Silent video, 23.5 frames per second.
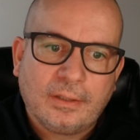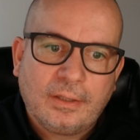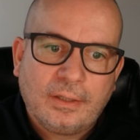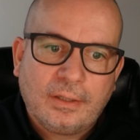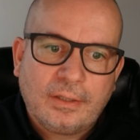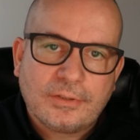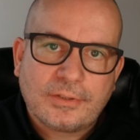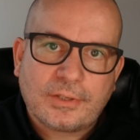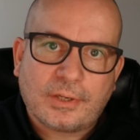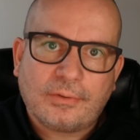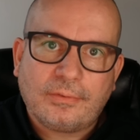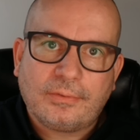
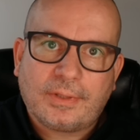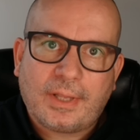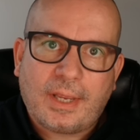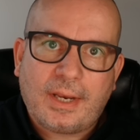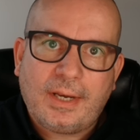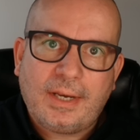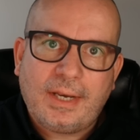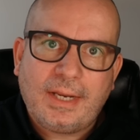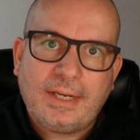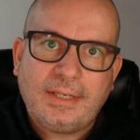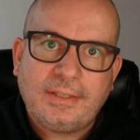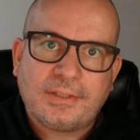So there
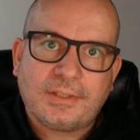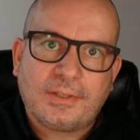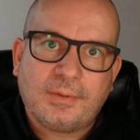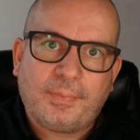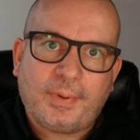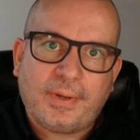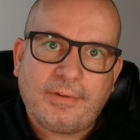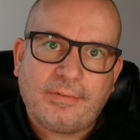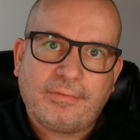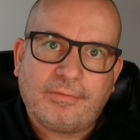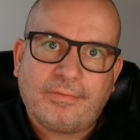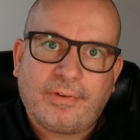needs to
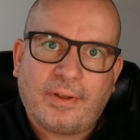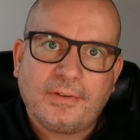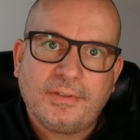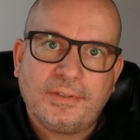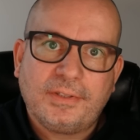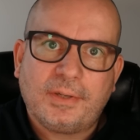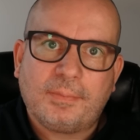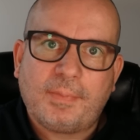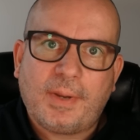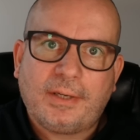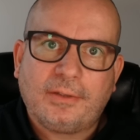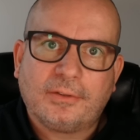be
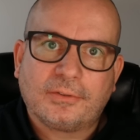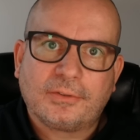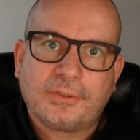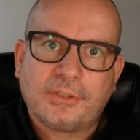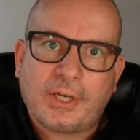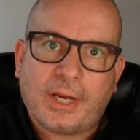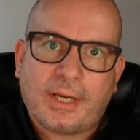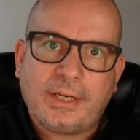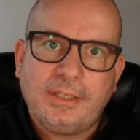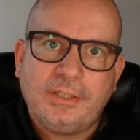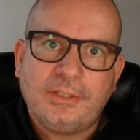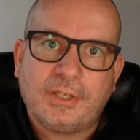fundamental
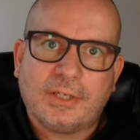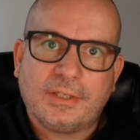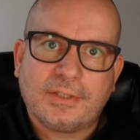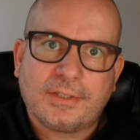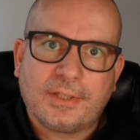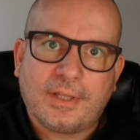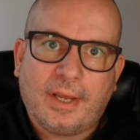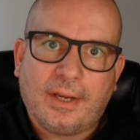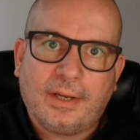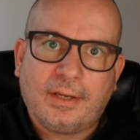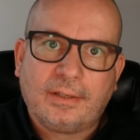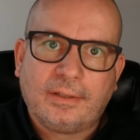changes
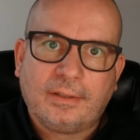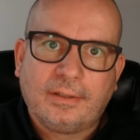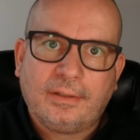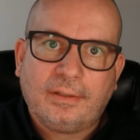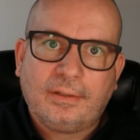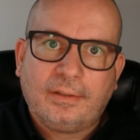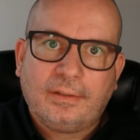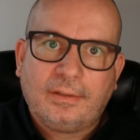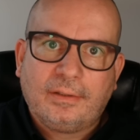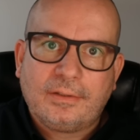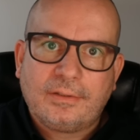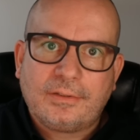there
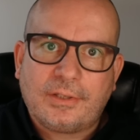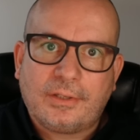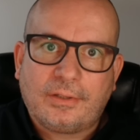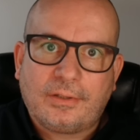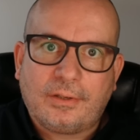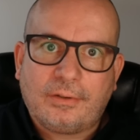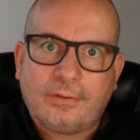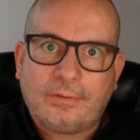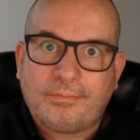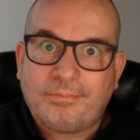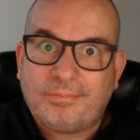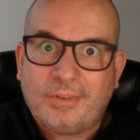to
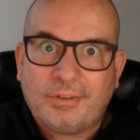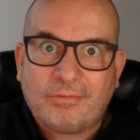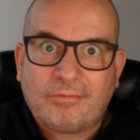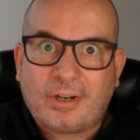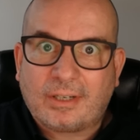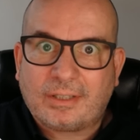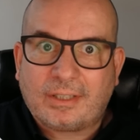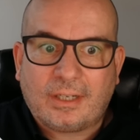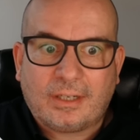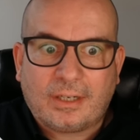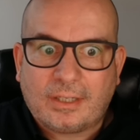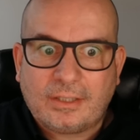the
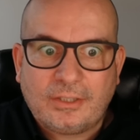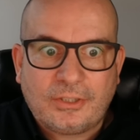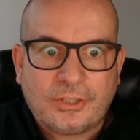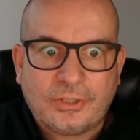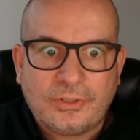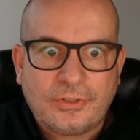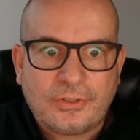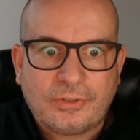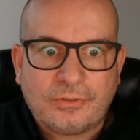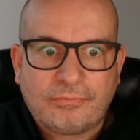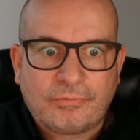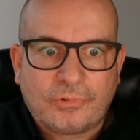
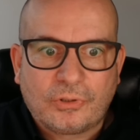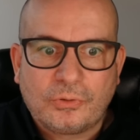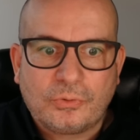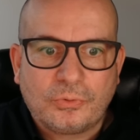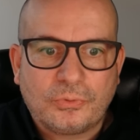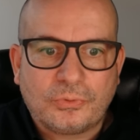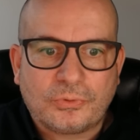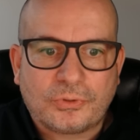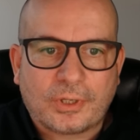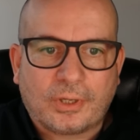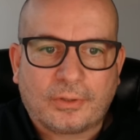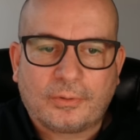regulations and
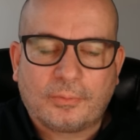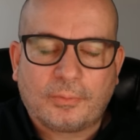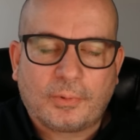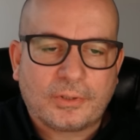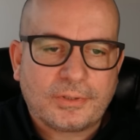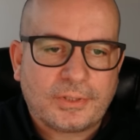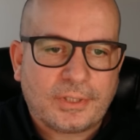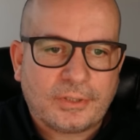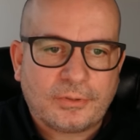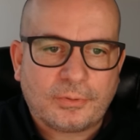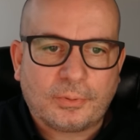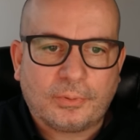rules.
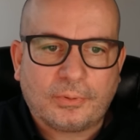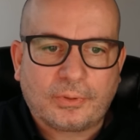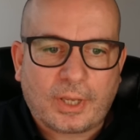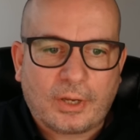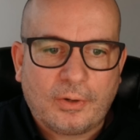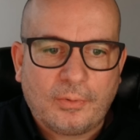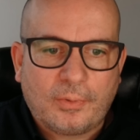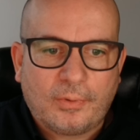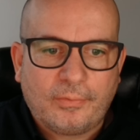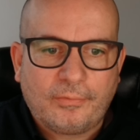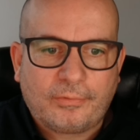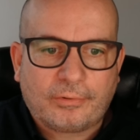Otherwise, this will
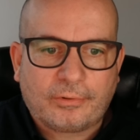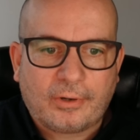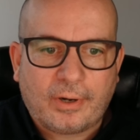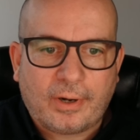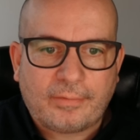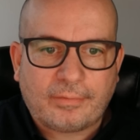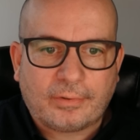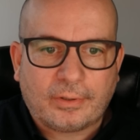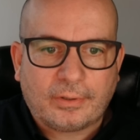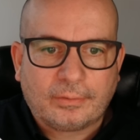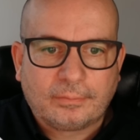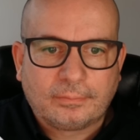go on
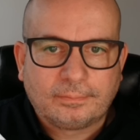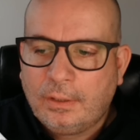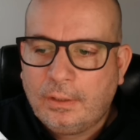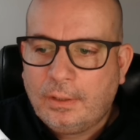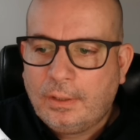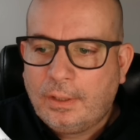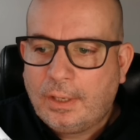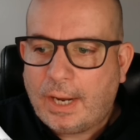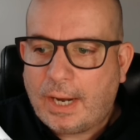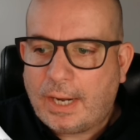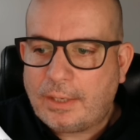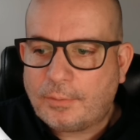forever.
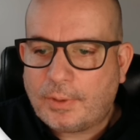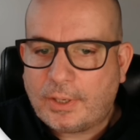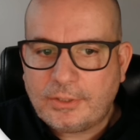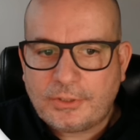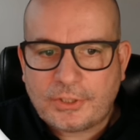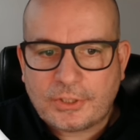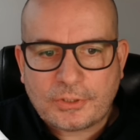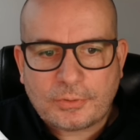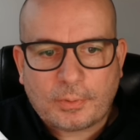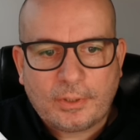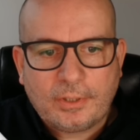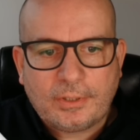Anyway,
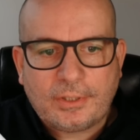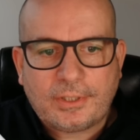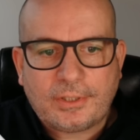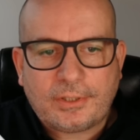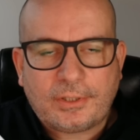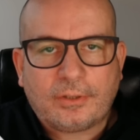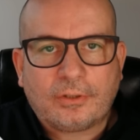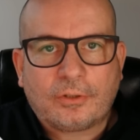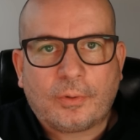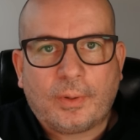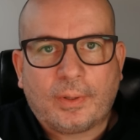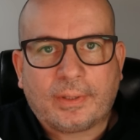just wanted to
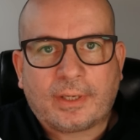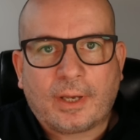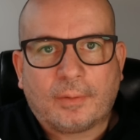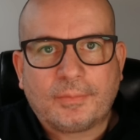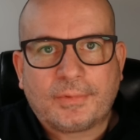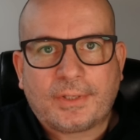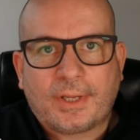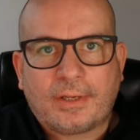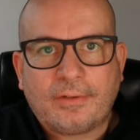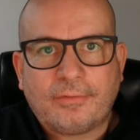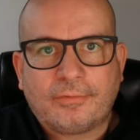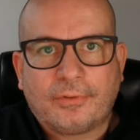do a quick
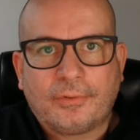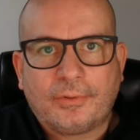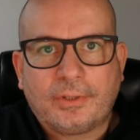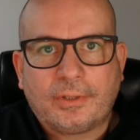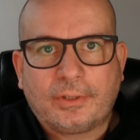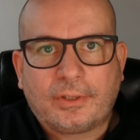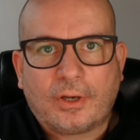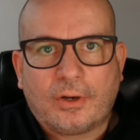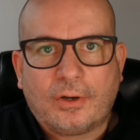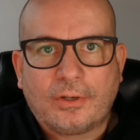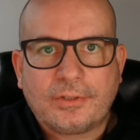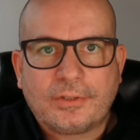update for you
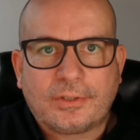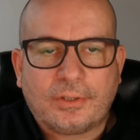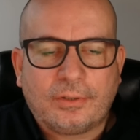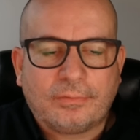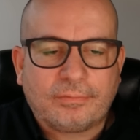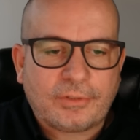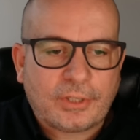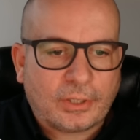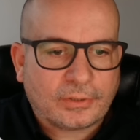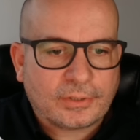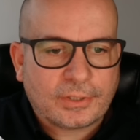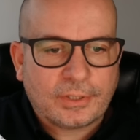guys, and I've
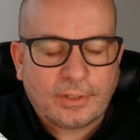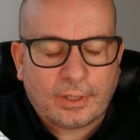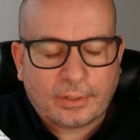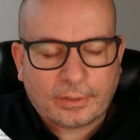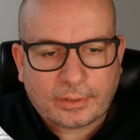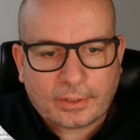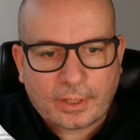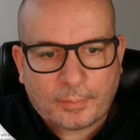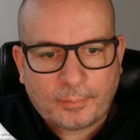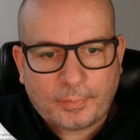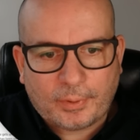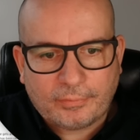chucked another
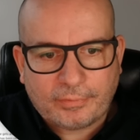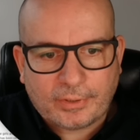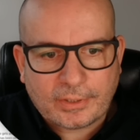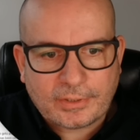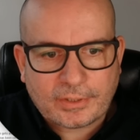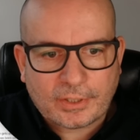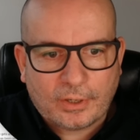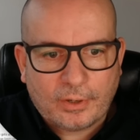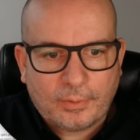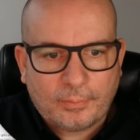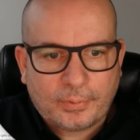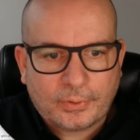couple of
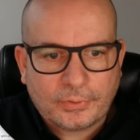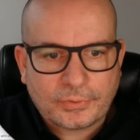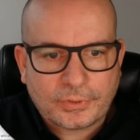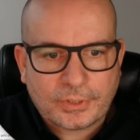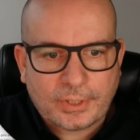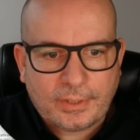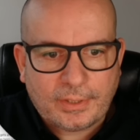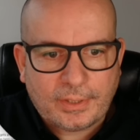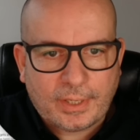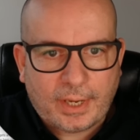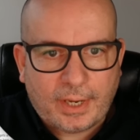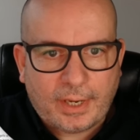examples
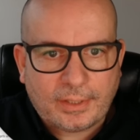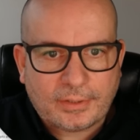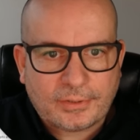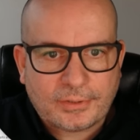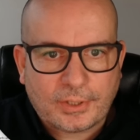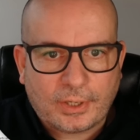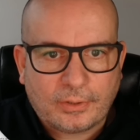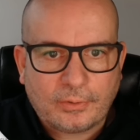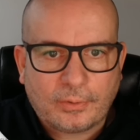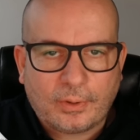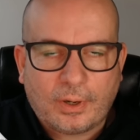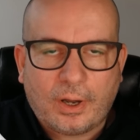in there.
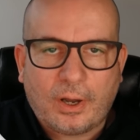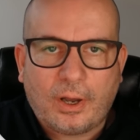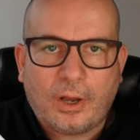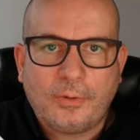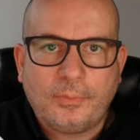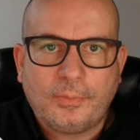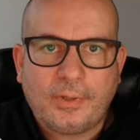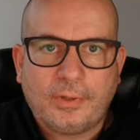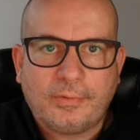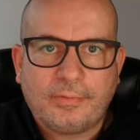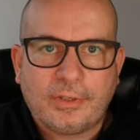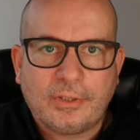So I
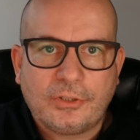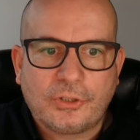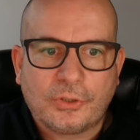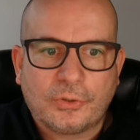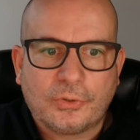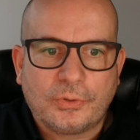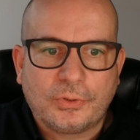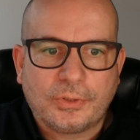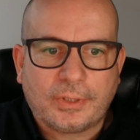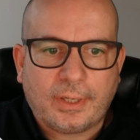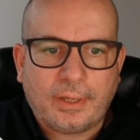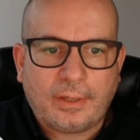hope you've
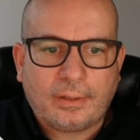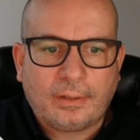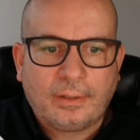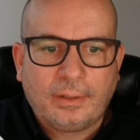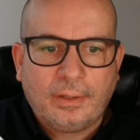enjoyed it.